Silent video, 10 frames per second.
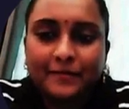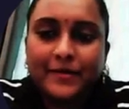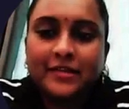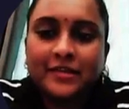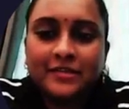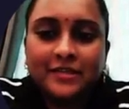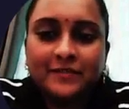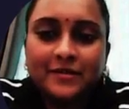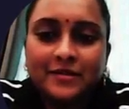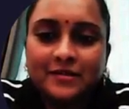A
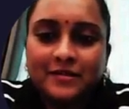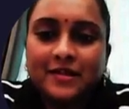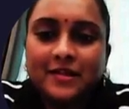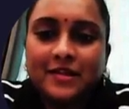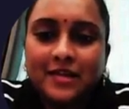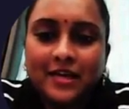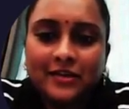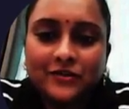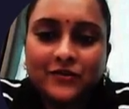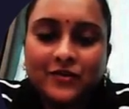partnership is
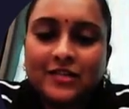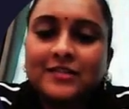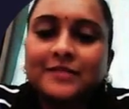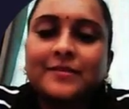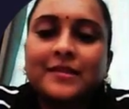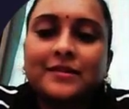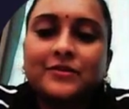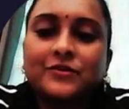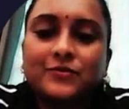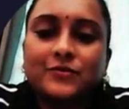actually
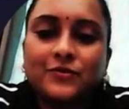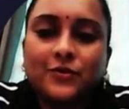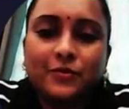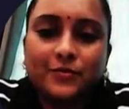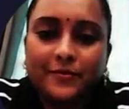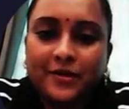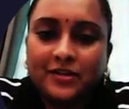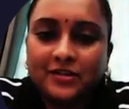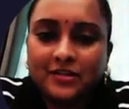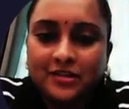similar to sole
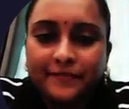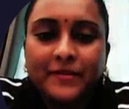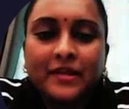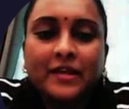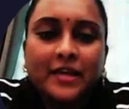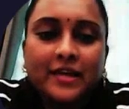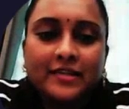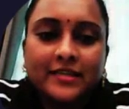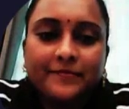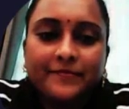proprietorship,
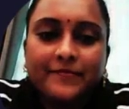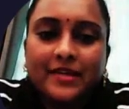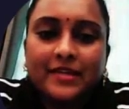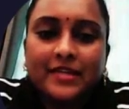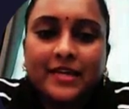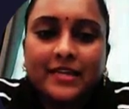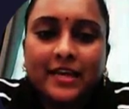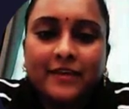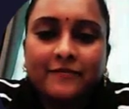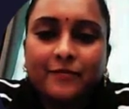except it
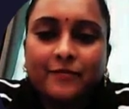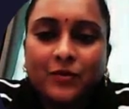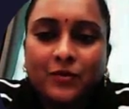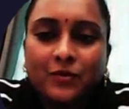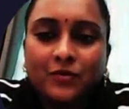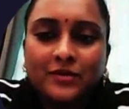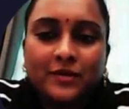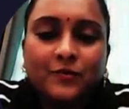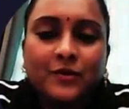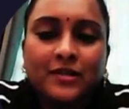can have more
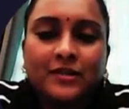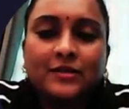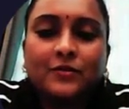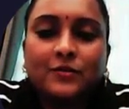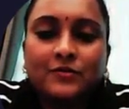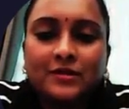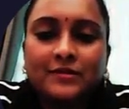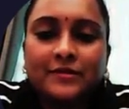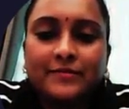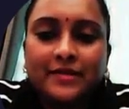than one
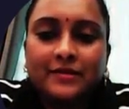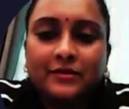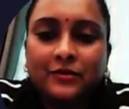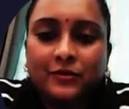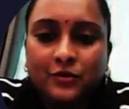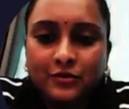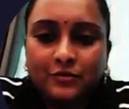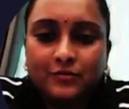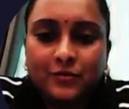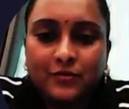owner, but
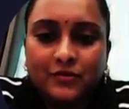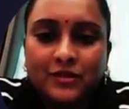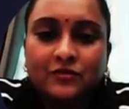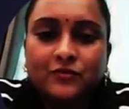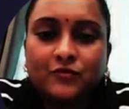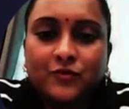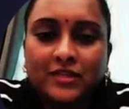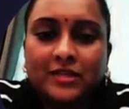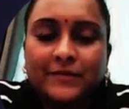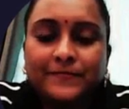not more than
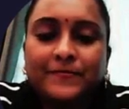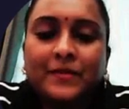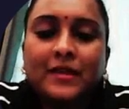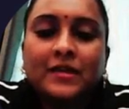20.